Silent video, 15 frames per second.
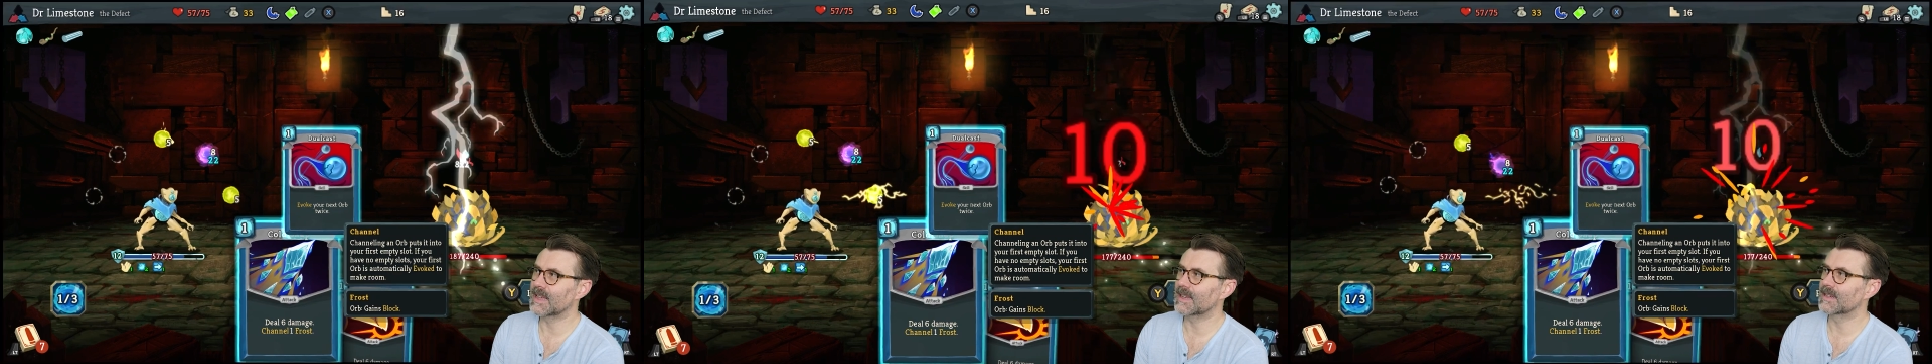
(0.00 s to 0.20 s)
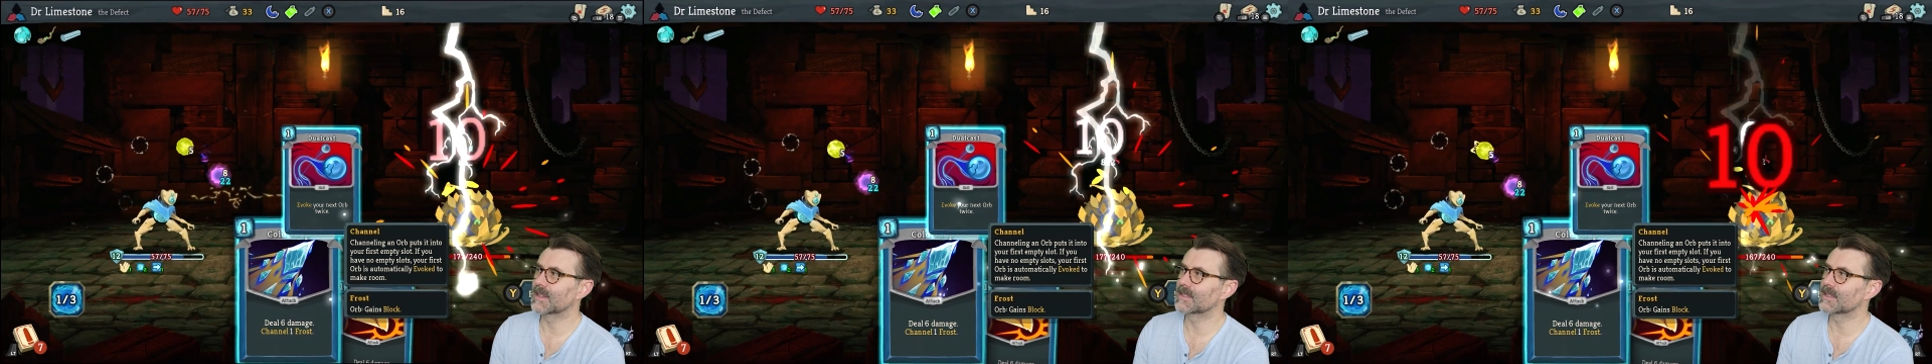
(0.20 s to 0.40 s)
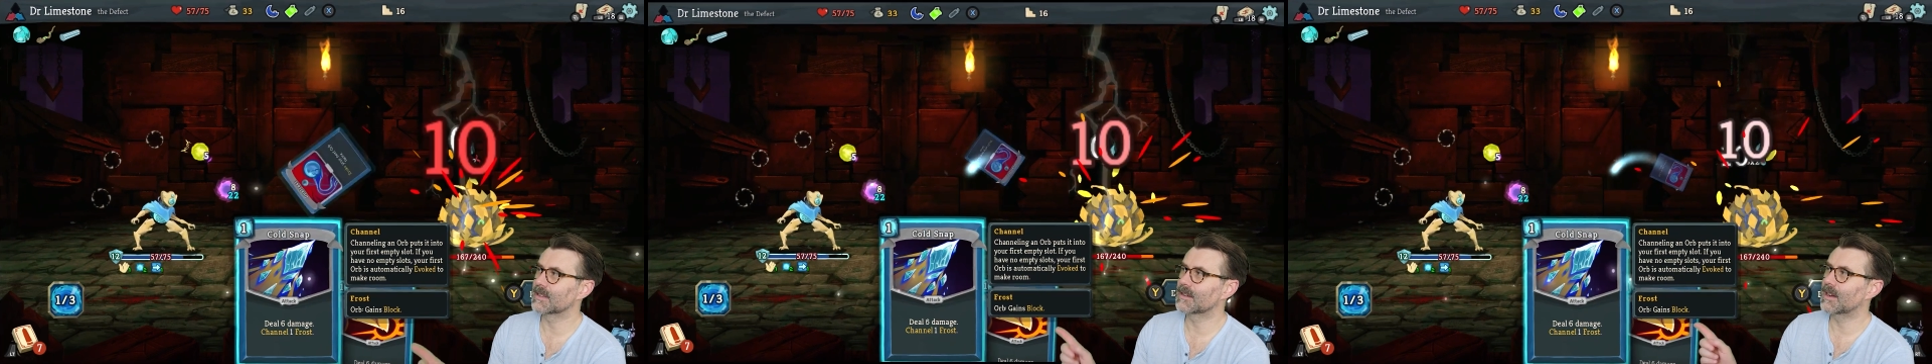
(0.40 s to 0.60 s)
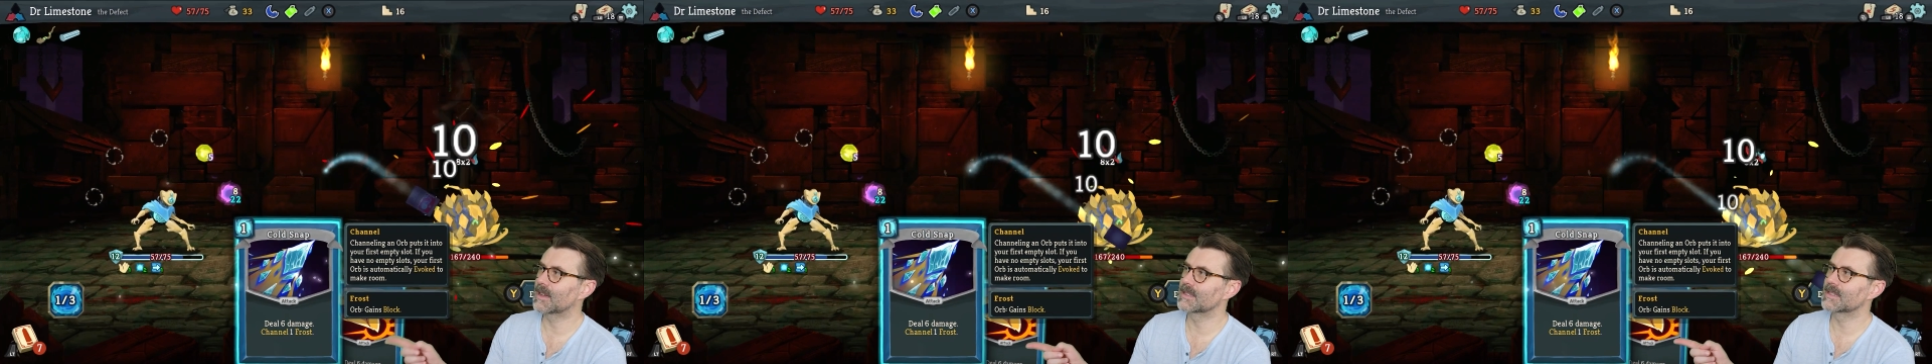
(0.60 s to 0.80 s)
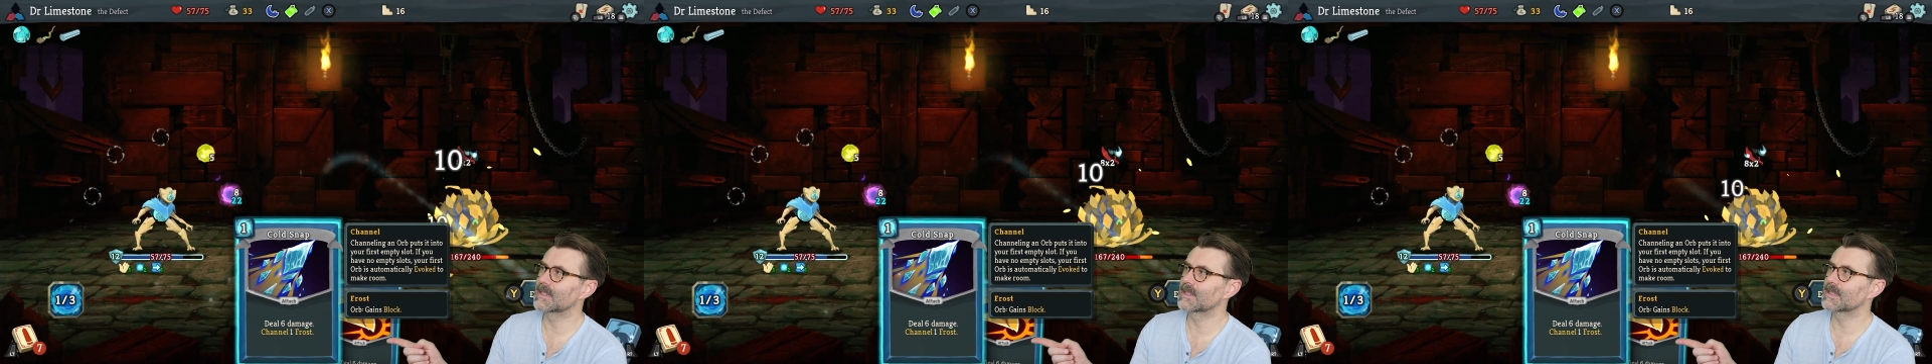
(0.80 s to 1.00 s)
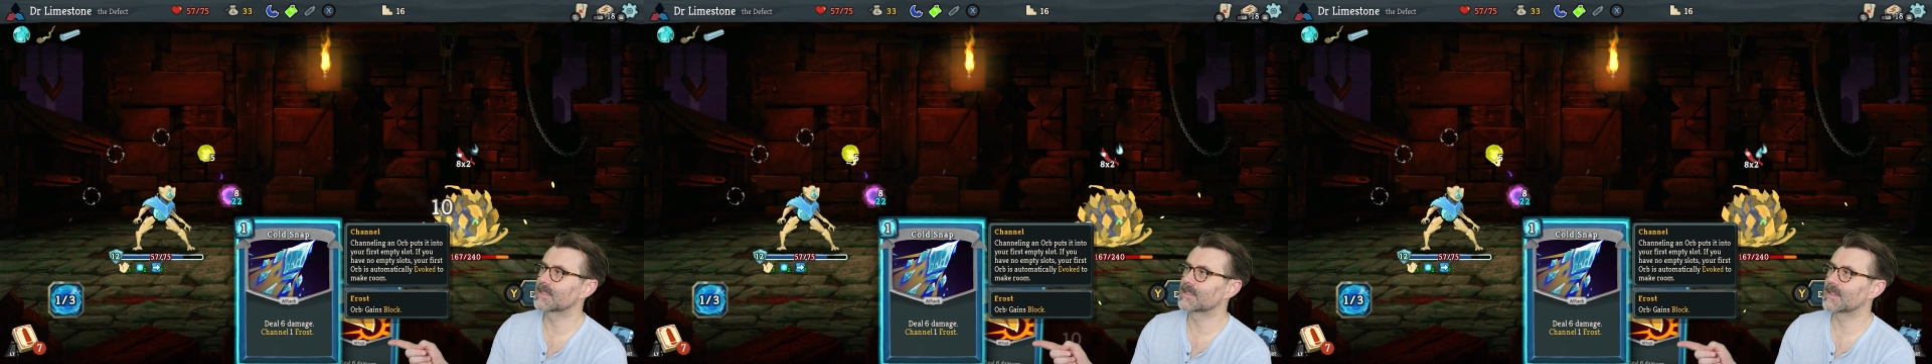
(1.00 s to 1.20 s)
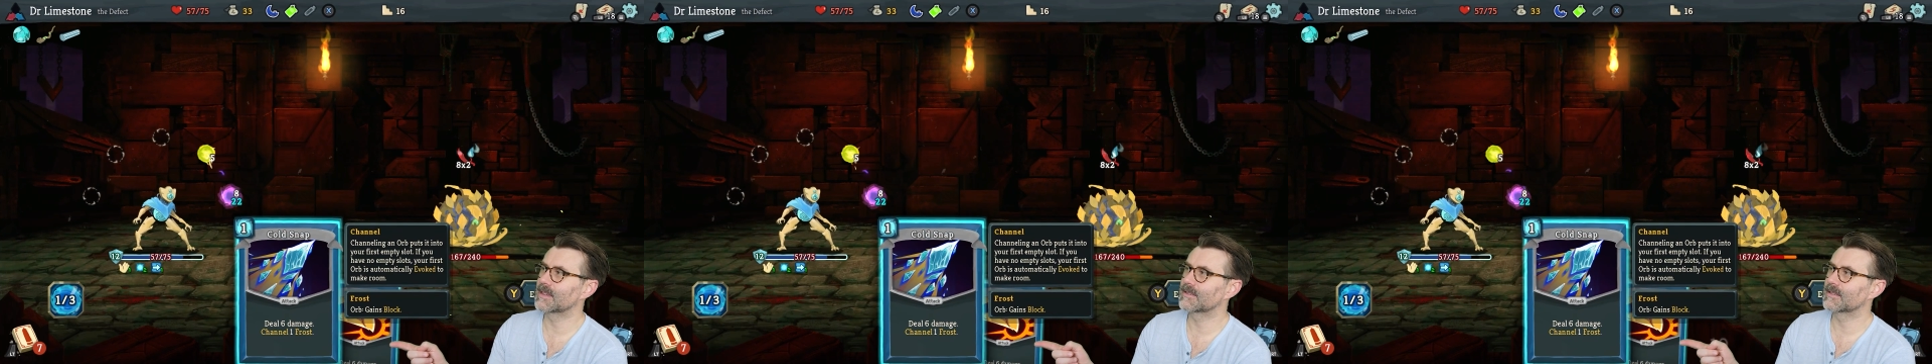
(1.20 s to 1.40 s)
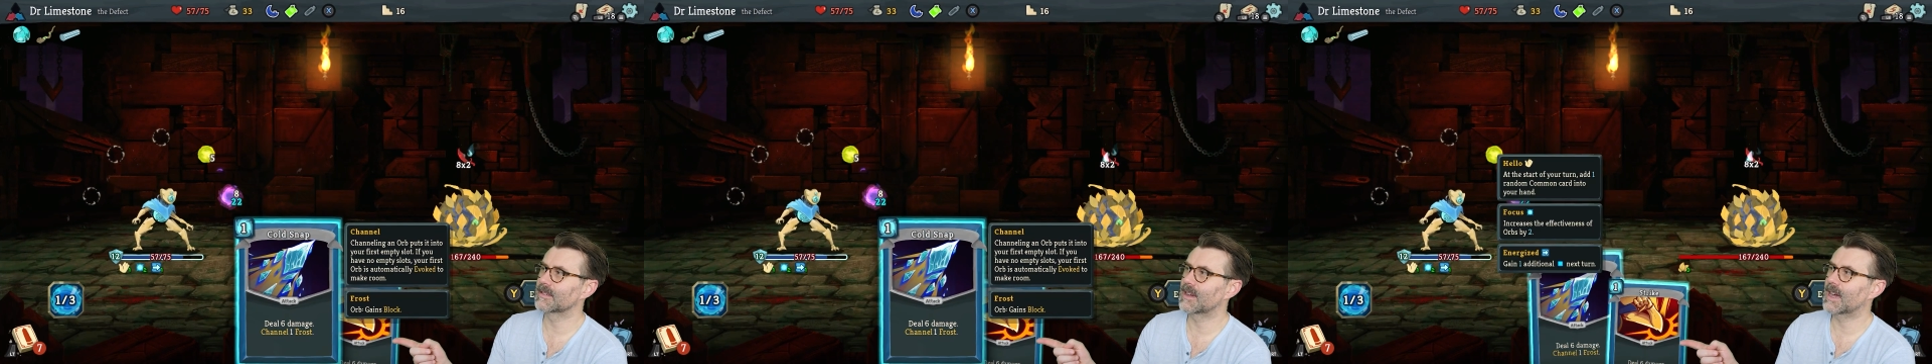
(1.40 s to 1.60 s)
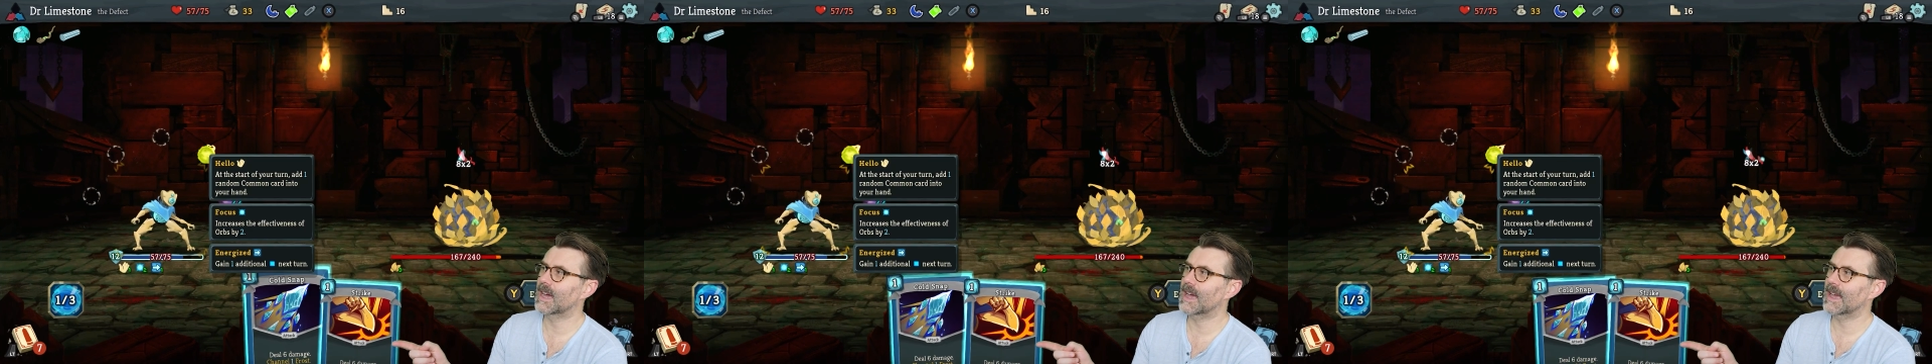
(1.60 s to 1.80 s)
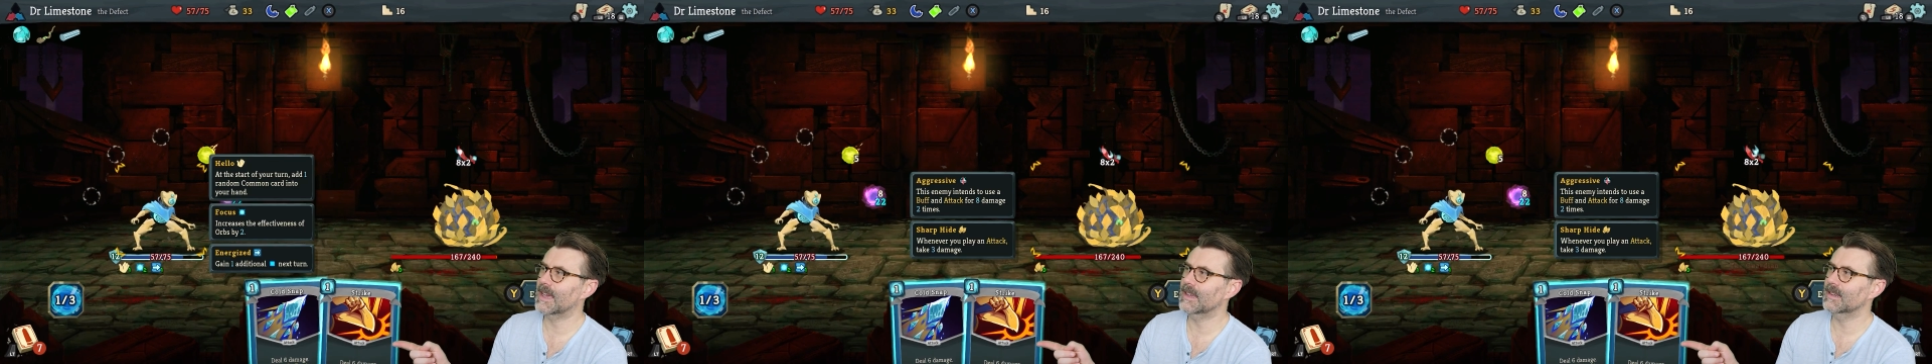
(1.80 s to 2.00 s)
that doesn't cause his
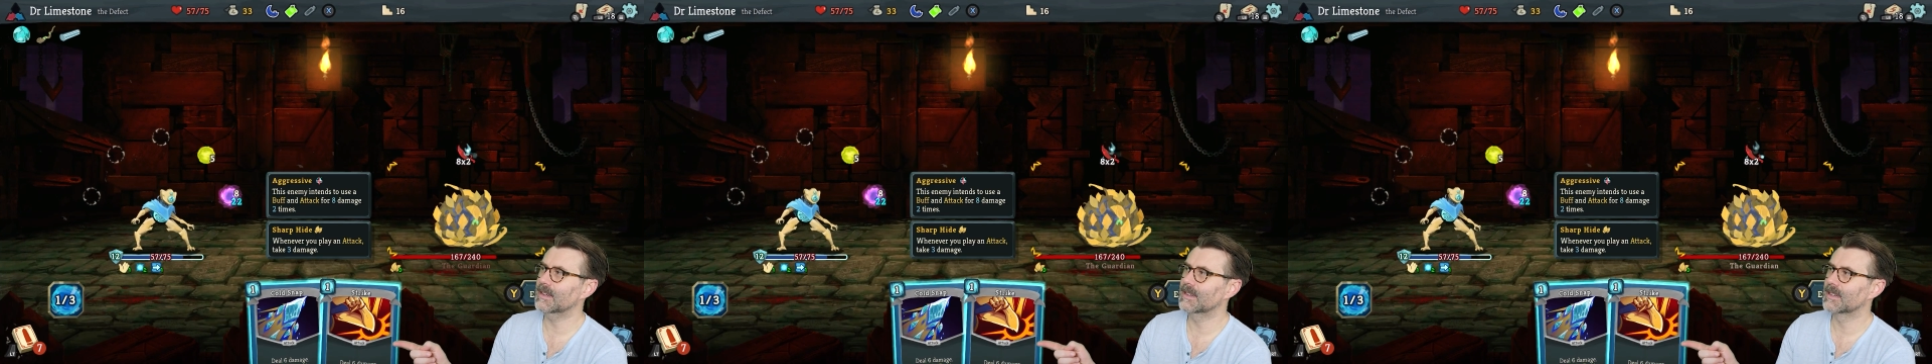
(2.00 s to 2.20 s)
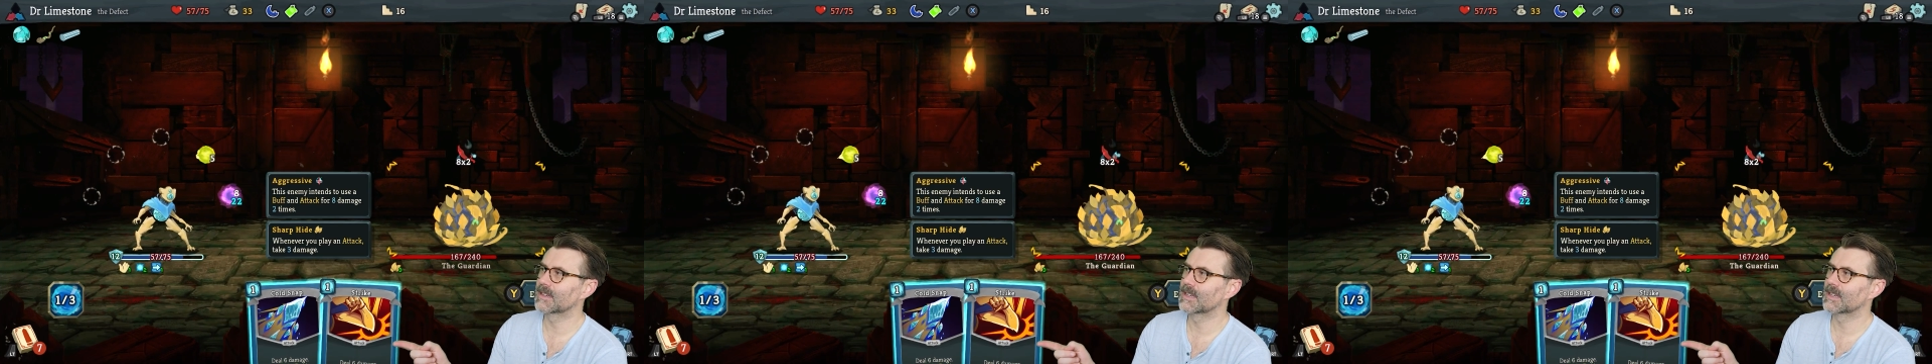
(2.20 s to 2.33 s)
hide